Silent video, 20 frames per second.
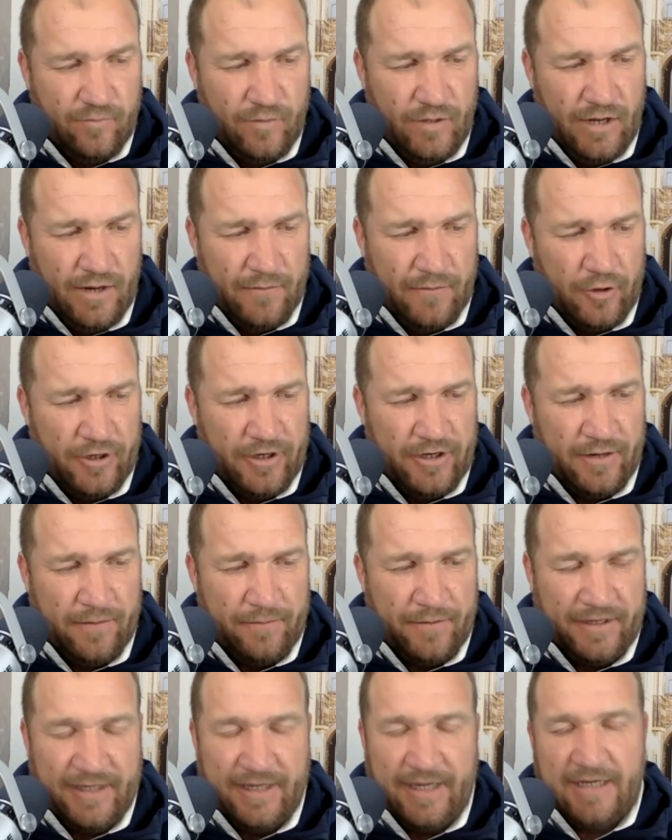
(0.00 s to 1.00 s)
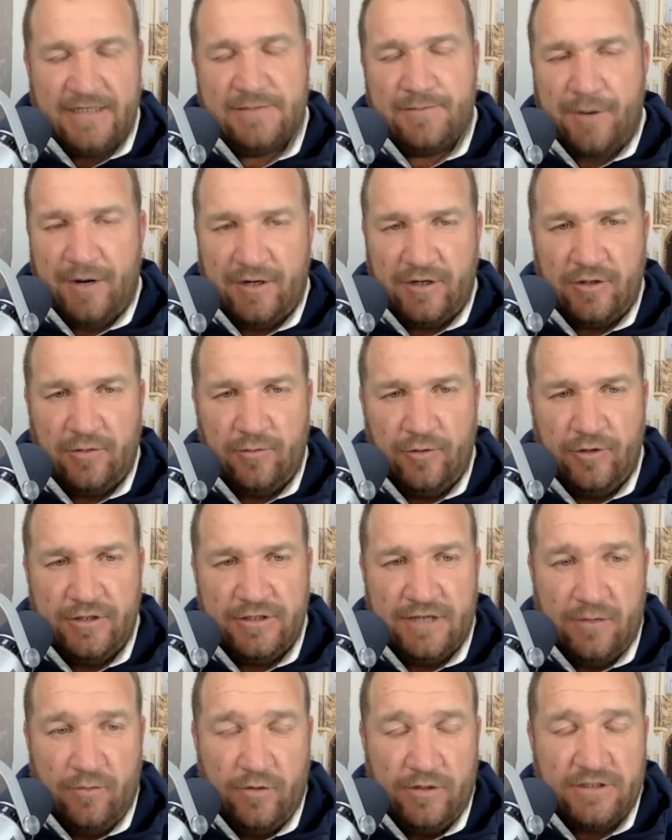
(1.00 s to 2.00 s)
I'm not in a big expat
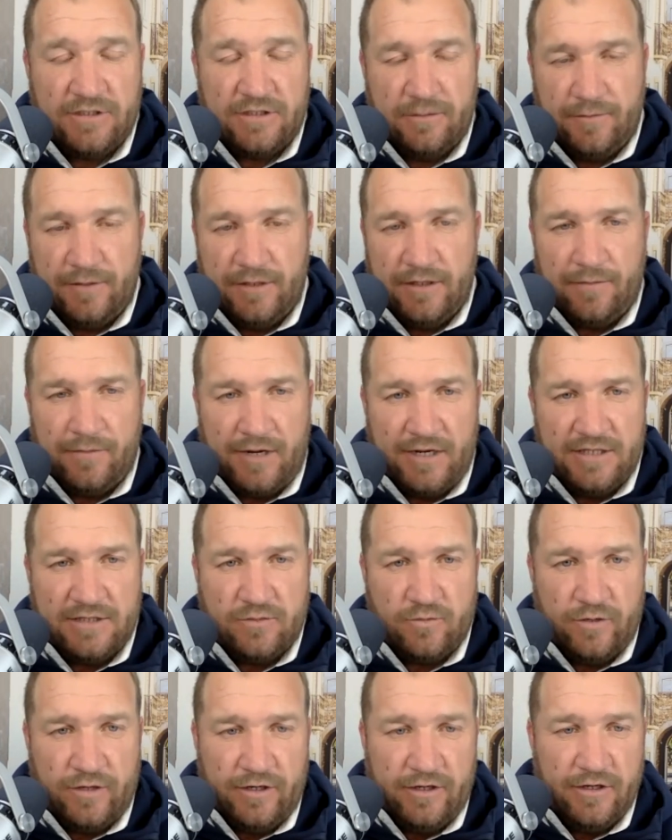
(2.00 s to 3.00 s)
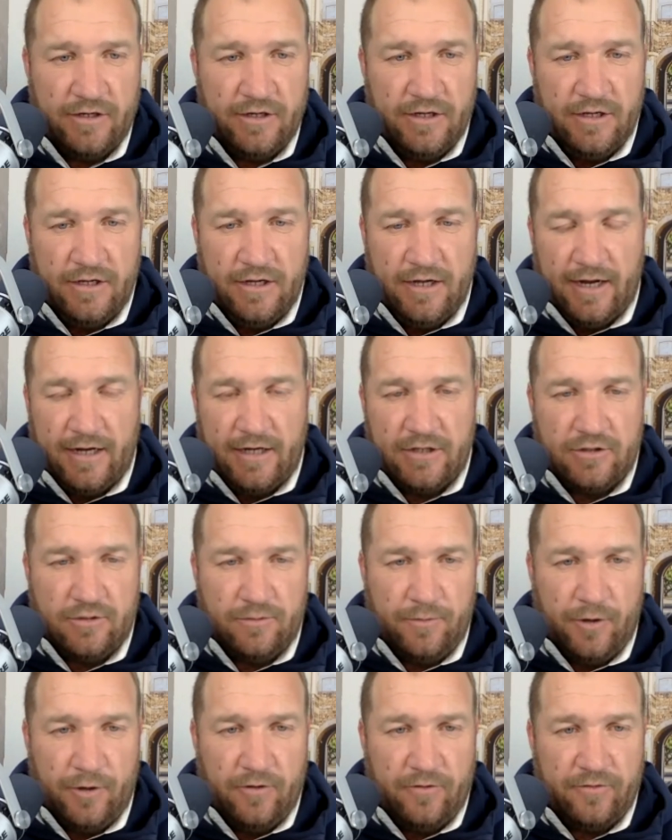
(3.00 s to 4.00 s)
community. I wanted to be in a place where I could do
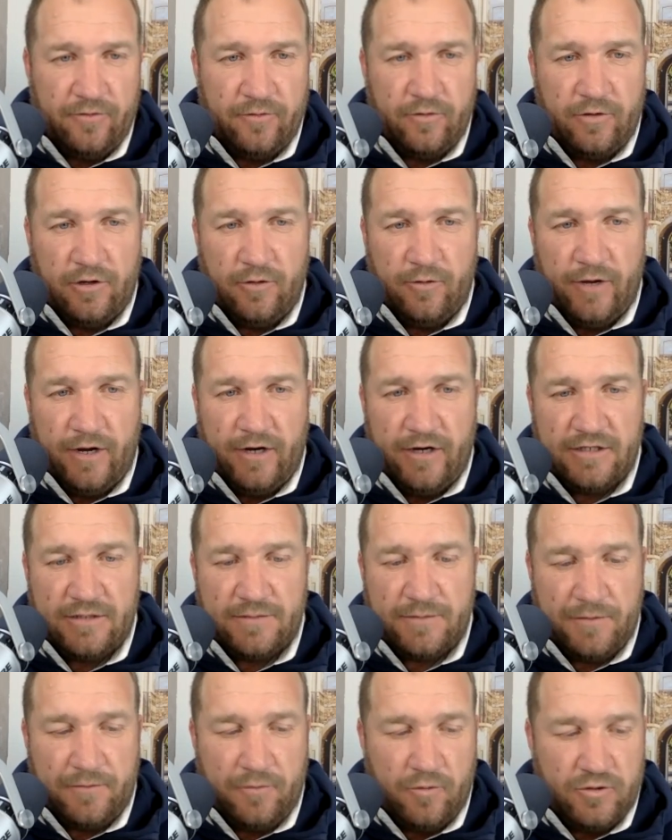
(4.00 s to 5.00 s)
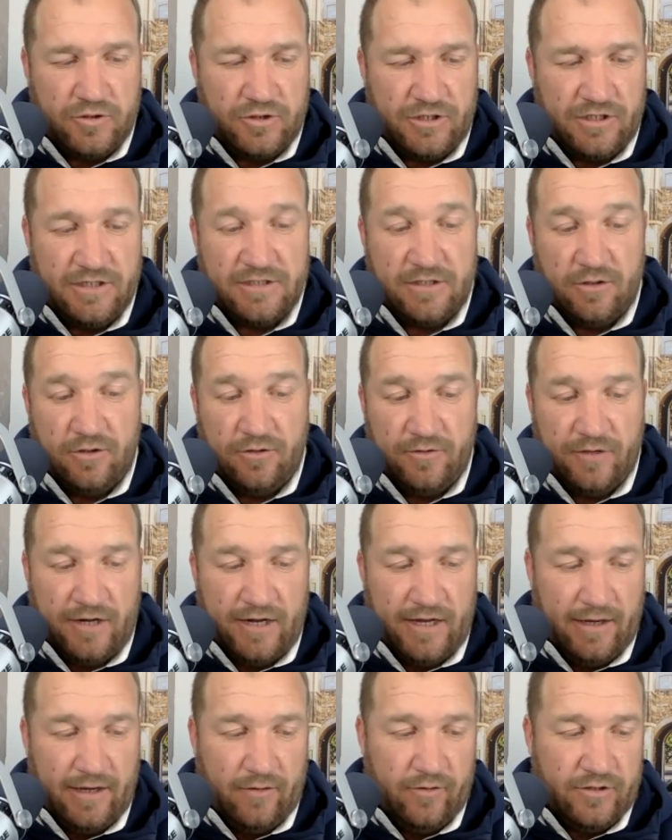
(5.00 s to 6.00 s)
both. You know, where I could speak Portuguese, learn the
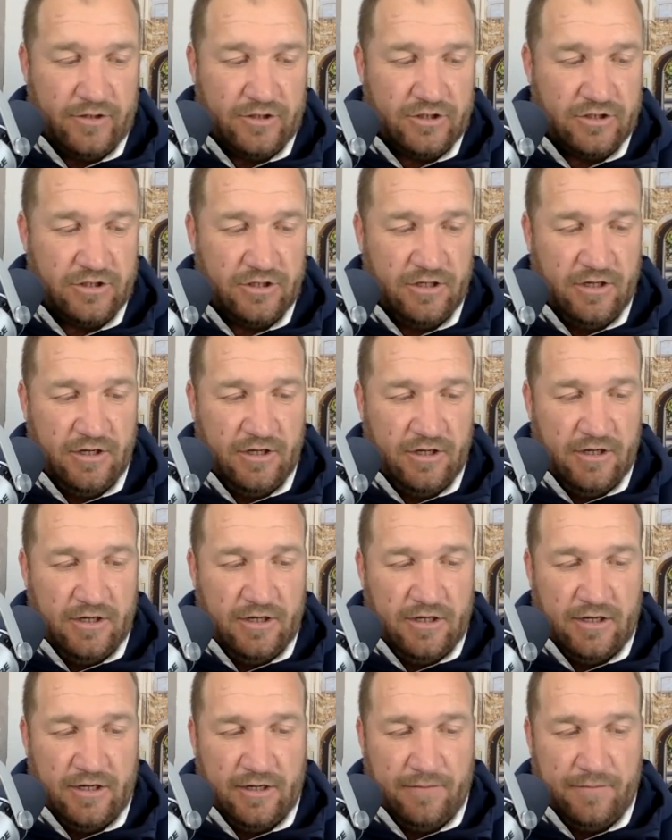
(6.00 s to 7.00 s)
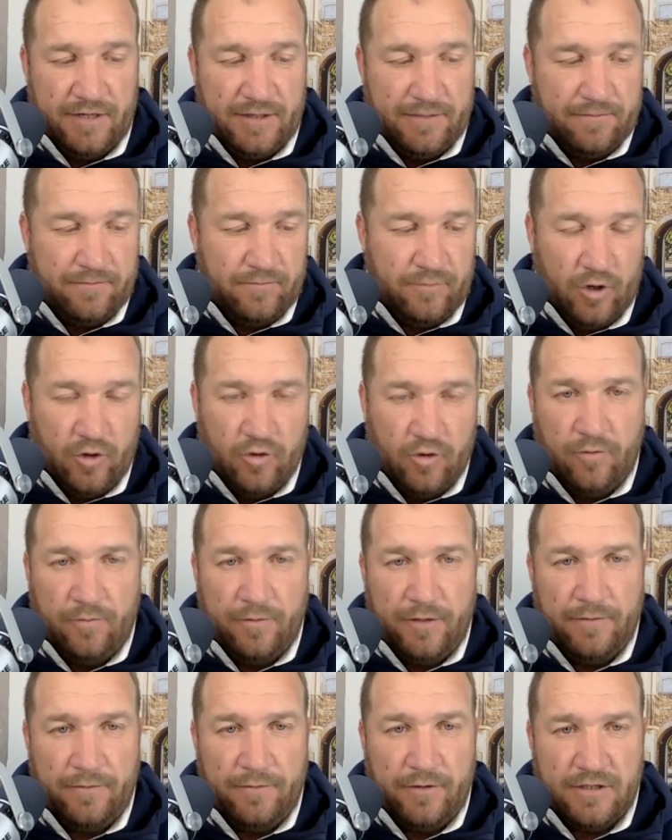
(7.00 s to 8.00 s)
language, uh, meet local
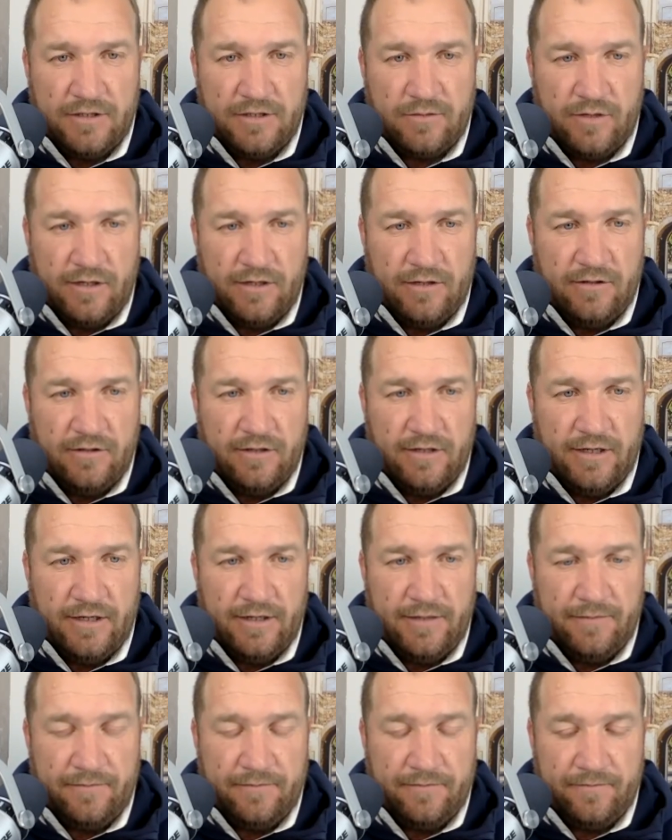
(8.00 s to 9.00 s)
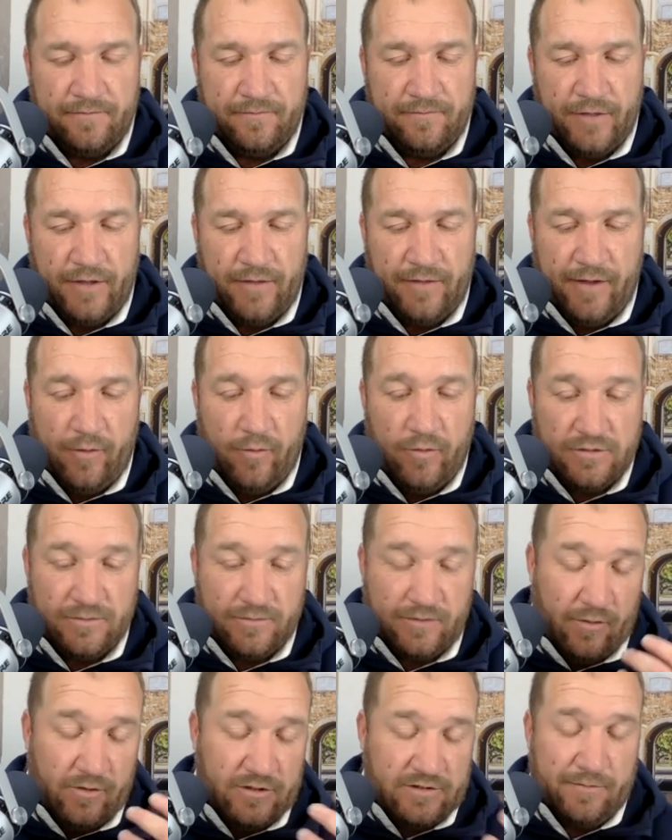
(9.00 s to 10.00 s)
people as well. Um, and that was
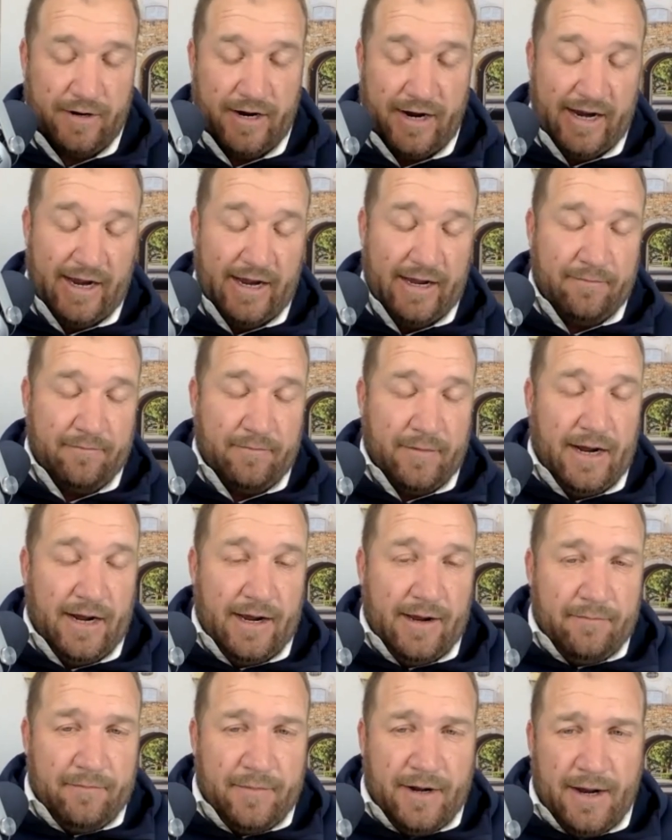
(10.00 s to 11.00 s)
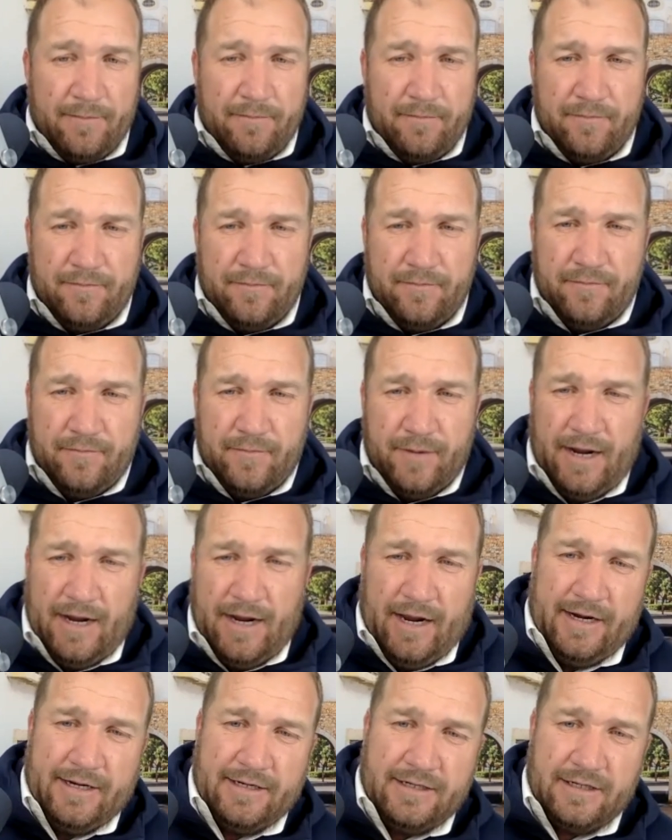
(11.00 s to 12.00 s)
that was my my my
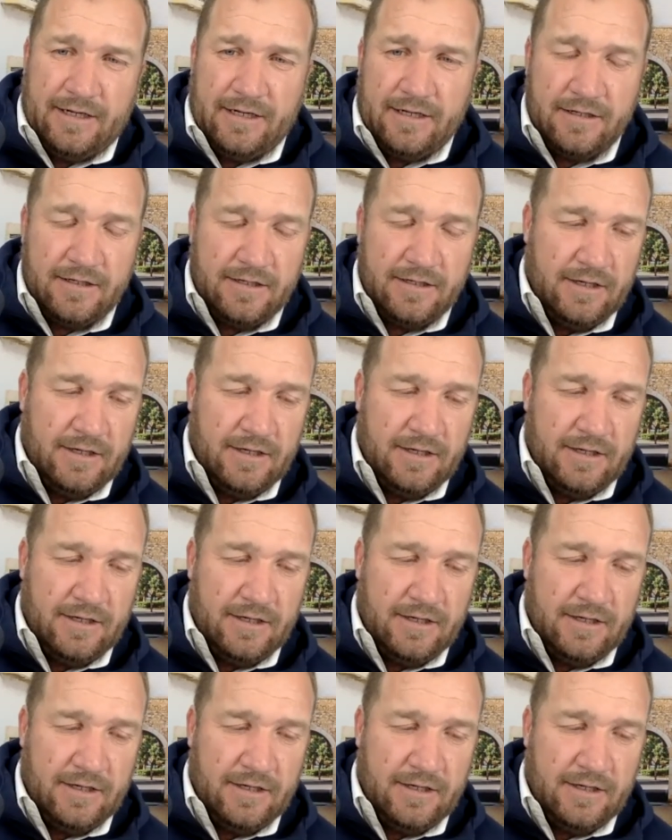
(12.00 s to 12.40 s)
my idea.